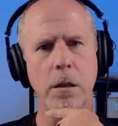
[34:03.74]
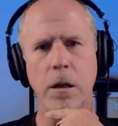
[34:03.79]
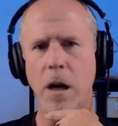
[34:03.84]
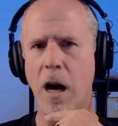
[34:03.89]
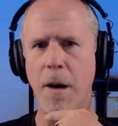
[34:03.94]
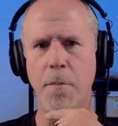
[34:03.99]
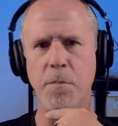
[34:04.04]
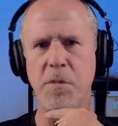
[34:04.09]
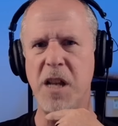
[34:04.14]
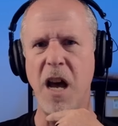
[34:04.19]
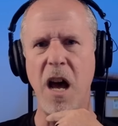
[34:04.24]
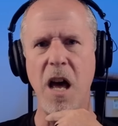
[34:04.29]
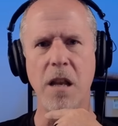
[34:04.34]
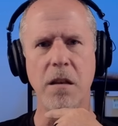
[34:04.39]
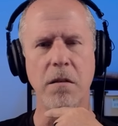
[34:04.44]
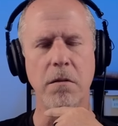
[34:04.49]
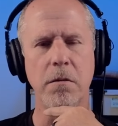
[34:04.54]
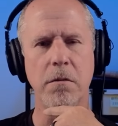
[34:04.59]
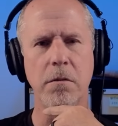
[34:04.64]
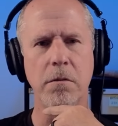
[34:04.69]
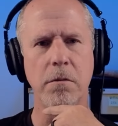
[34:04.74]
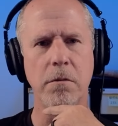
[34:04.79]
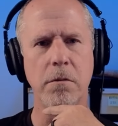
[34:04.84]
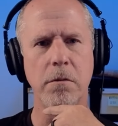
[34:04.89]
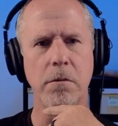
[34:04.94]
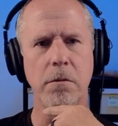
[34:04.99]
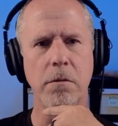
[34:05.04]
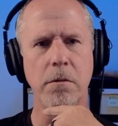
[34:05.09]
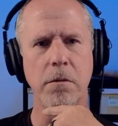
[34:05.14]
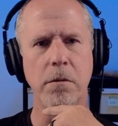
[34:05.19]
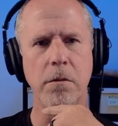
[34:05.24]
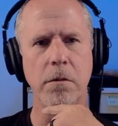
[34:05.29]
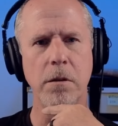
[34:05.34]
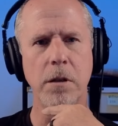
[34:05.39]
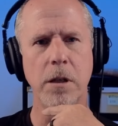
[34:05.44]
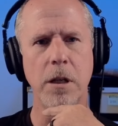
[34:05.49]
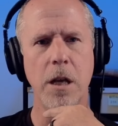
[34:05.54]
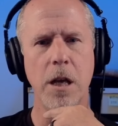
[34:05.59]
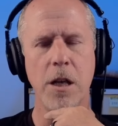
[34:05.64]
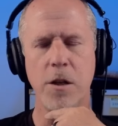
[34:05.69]
I'm done.
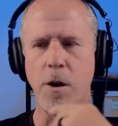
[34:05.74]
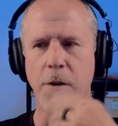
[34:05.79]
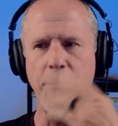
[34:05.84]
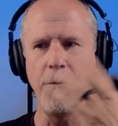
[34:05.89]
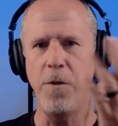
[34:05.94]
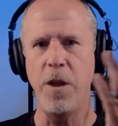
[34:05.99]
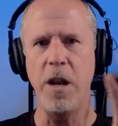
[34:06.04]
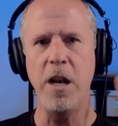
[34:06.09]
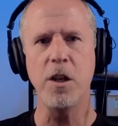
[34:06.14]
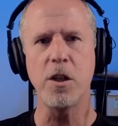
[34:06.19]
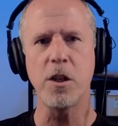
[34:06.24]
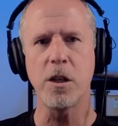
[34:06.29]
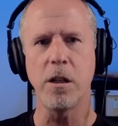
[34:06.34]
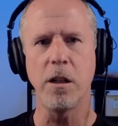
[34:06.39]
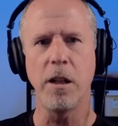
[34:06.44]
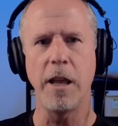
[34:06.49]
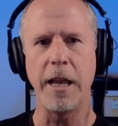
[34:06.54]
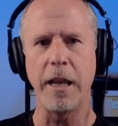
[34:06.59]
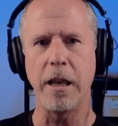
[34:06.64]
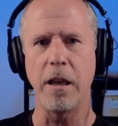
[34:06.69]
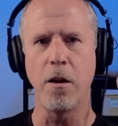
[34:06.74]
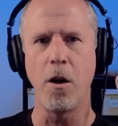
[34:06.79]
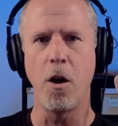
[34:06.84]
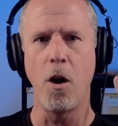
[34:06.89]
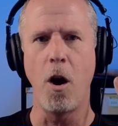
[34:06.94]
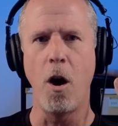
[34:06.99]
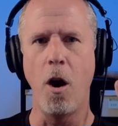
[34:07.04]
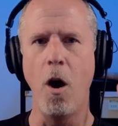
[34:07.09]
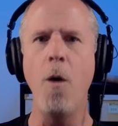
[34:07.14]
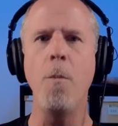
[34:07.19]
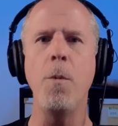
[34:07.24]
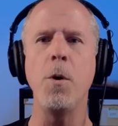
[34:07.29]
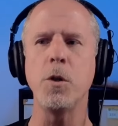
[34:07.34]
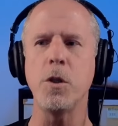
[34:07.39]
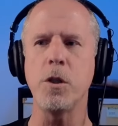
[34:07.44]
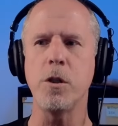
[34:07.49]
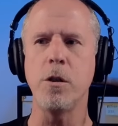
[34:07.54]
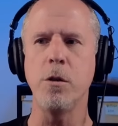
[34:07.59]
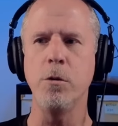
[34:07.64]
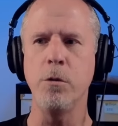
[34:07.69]
So I finished like
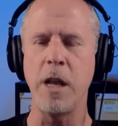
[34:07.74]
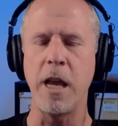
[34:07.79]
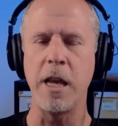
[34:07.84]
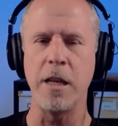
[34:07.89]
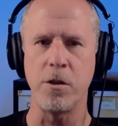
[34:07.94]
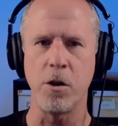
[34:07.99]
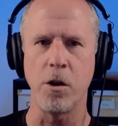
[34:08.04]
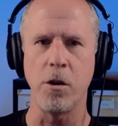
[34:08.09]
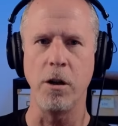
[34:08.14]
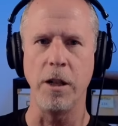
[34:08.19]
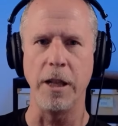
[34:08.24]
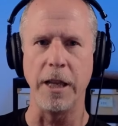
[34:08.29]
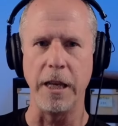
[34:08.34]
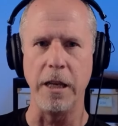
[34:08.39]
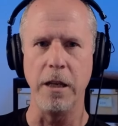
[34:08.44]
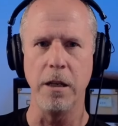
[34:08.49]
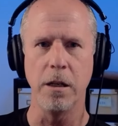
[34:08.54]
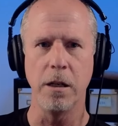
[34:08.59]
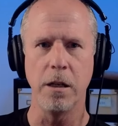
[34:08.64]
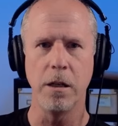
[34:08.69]
almost 2 days early.